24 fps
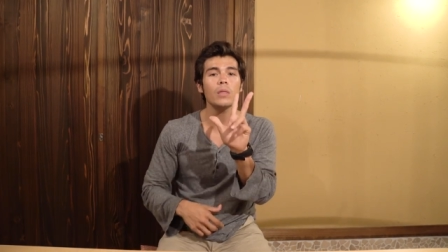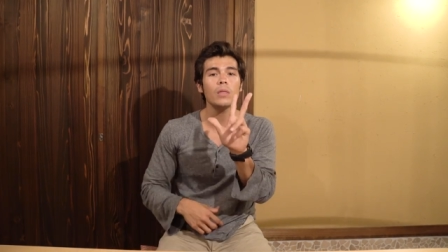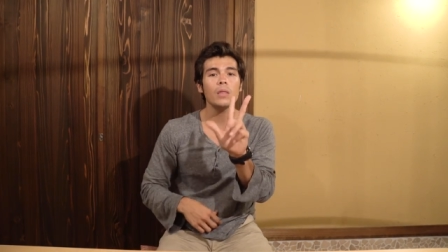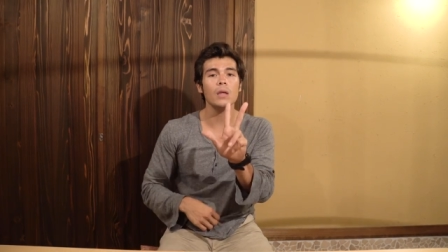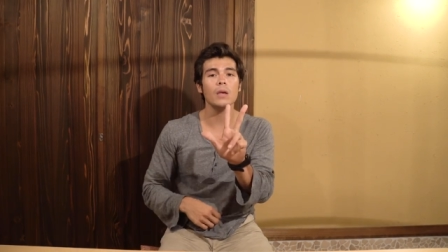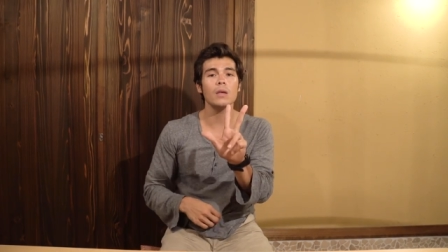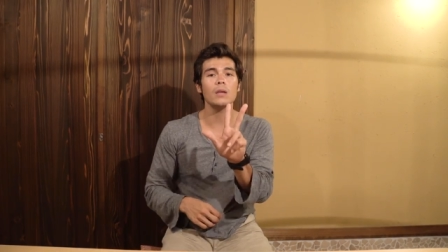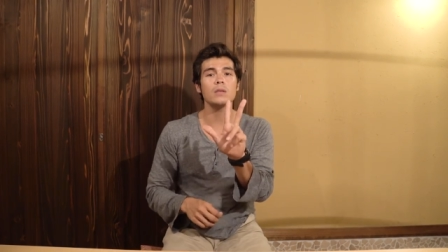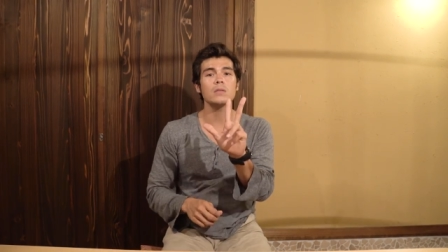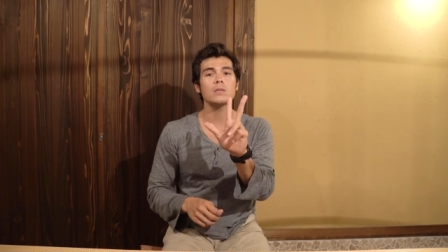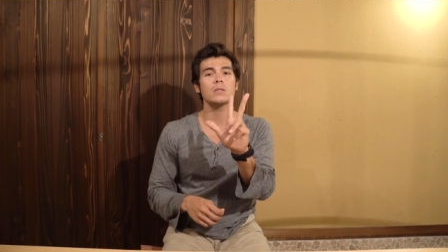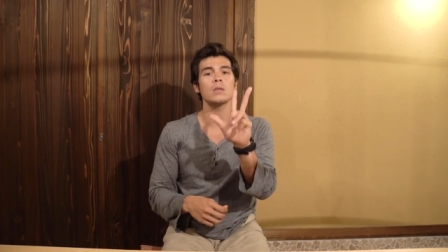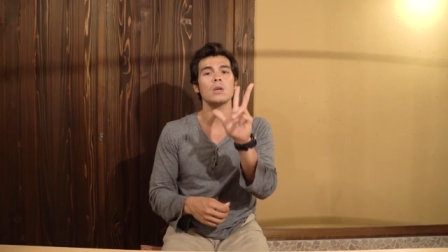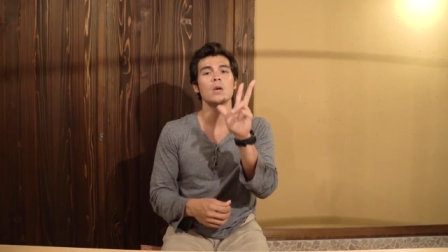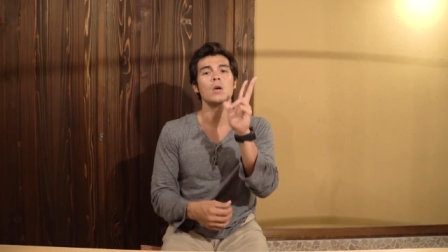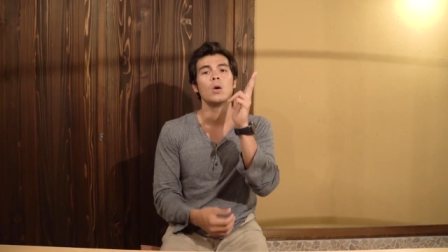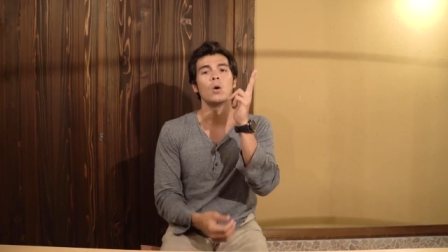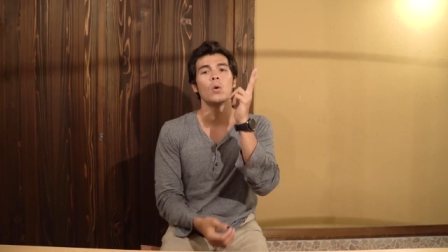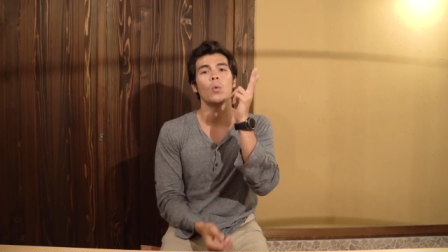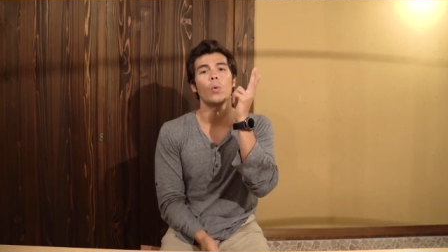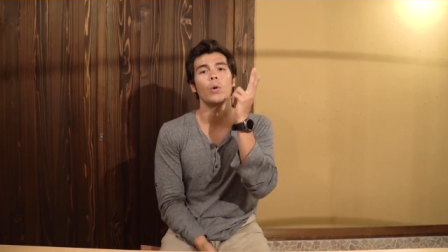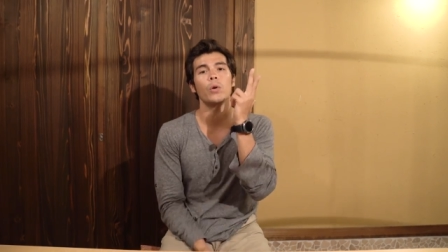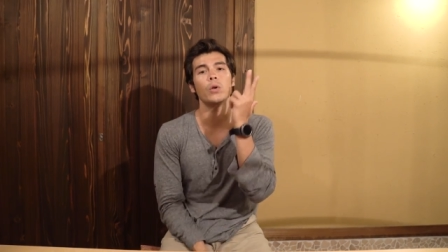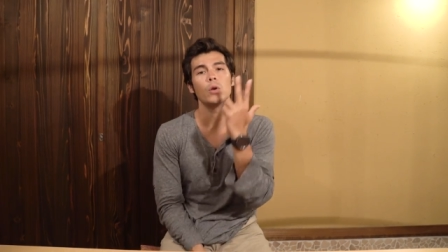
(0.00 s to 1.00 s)
things
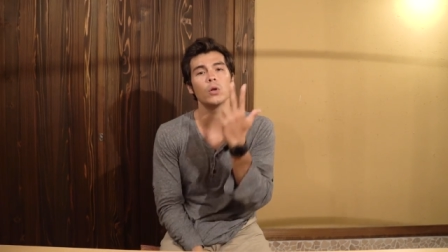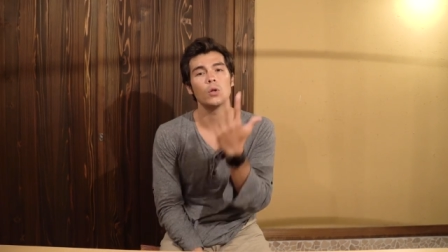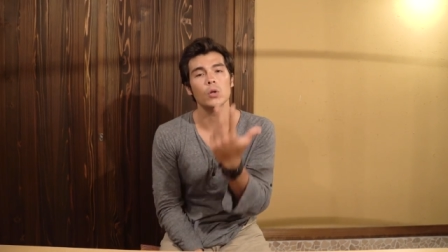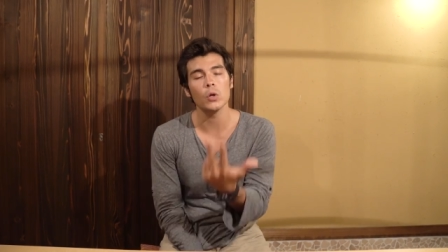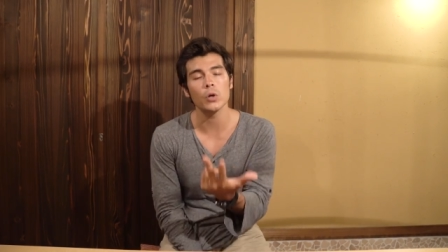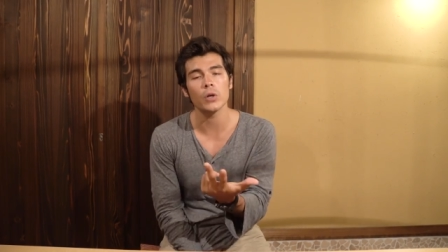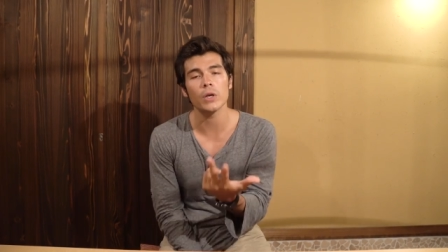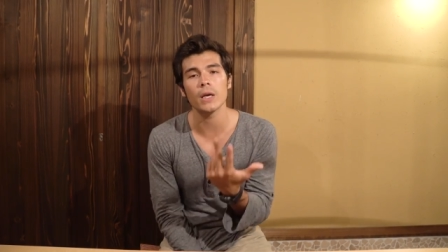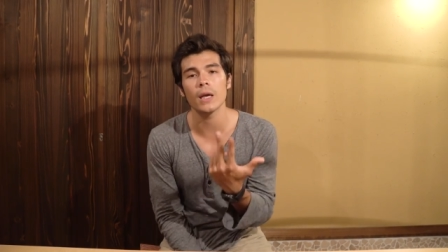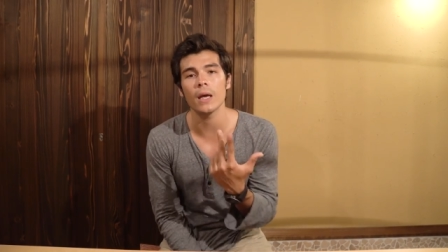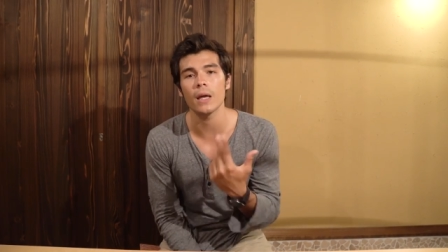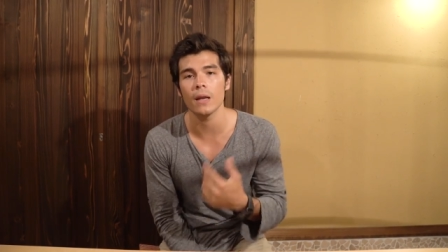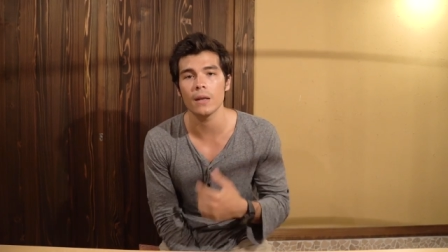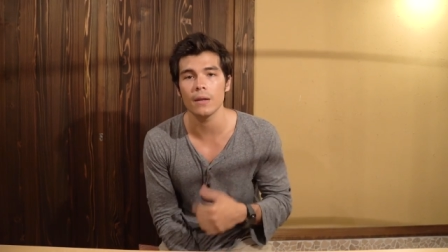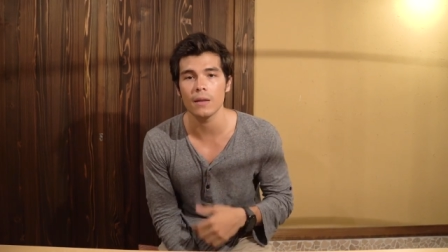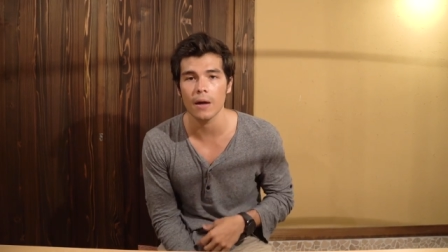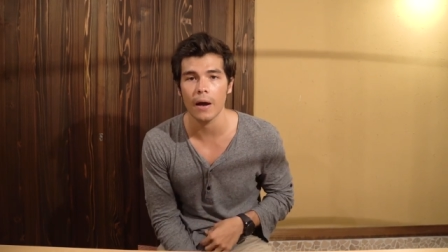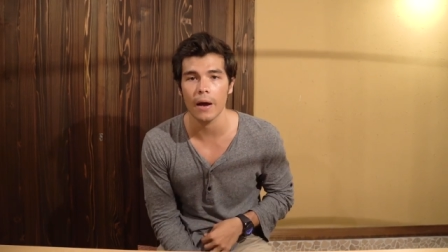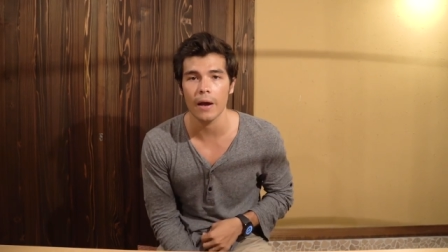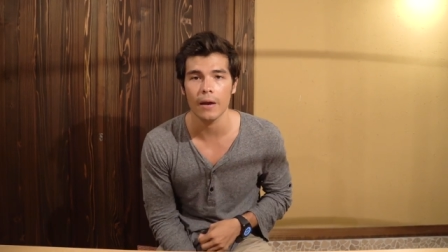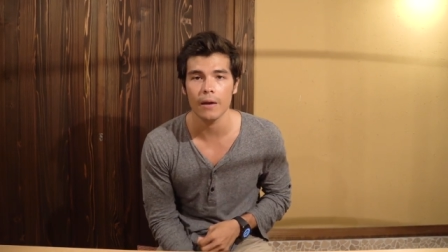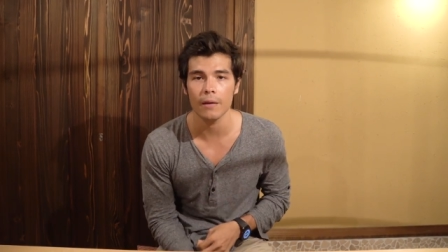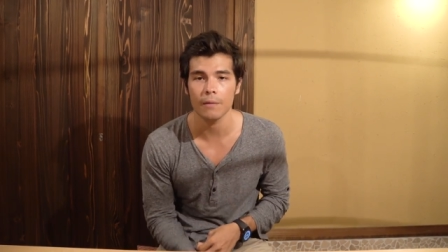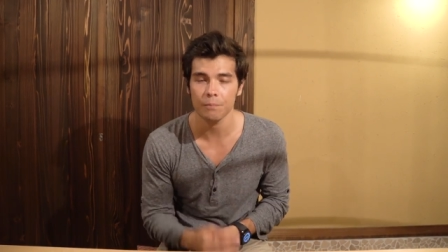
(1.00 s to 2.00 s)
when you're looking at a
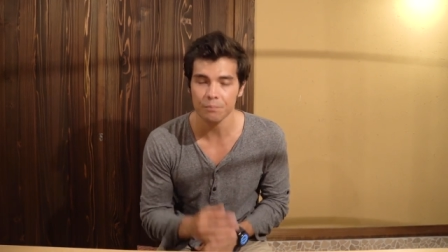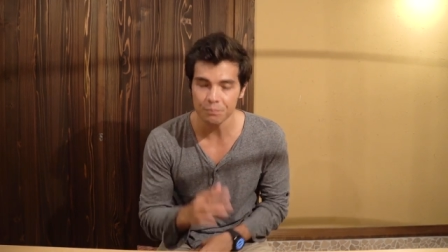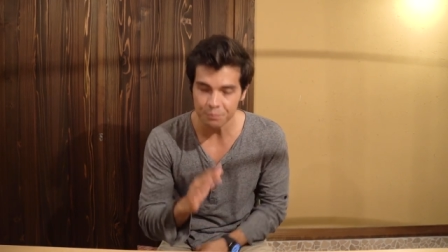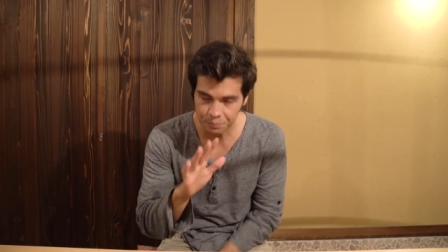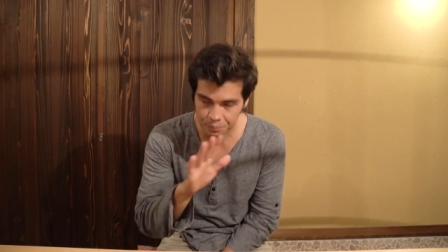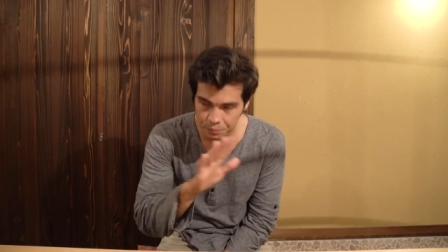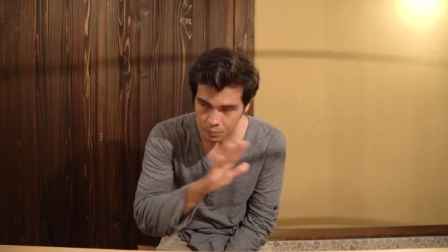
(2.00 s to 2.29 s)
diet.